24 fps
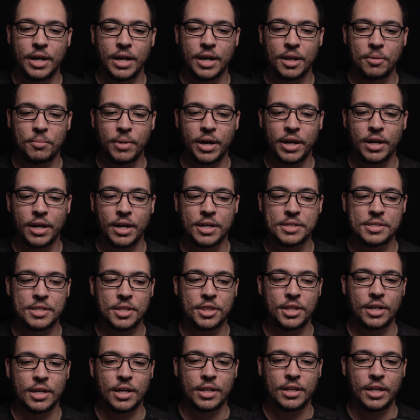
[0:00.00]
in my eyes, I
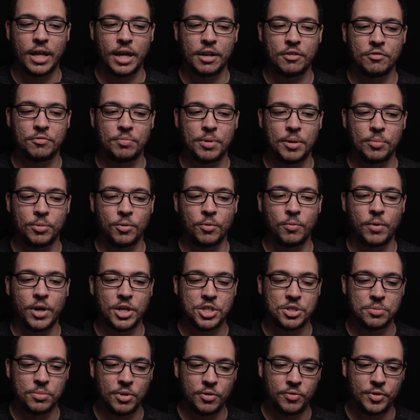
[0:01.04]
think a lot of people
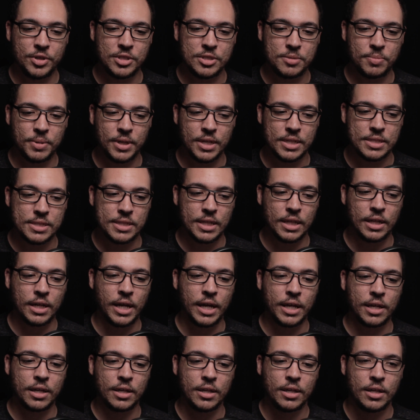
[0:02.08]
watch movies because they
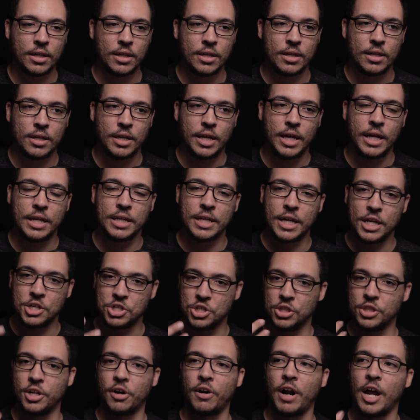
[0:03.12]
like
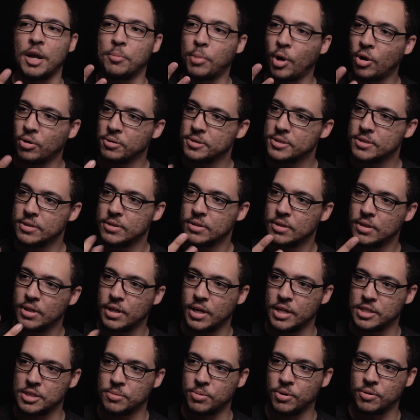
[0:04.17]
engaging their eyeballs
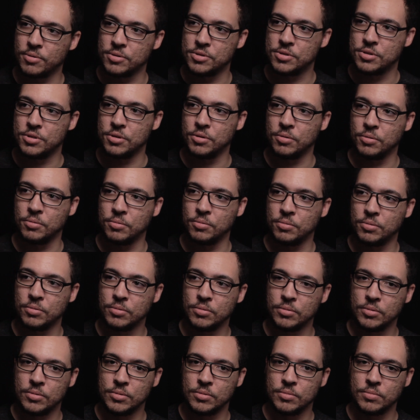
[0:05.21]
as opposed to
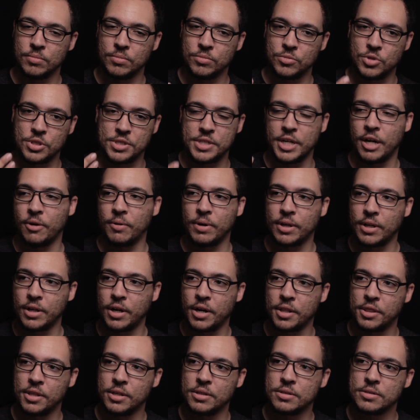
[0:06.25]
just hearing a lot
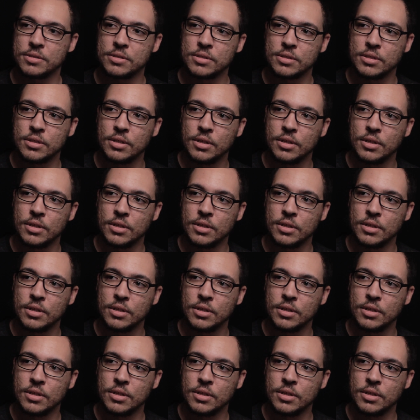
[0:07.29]
of things.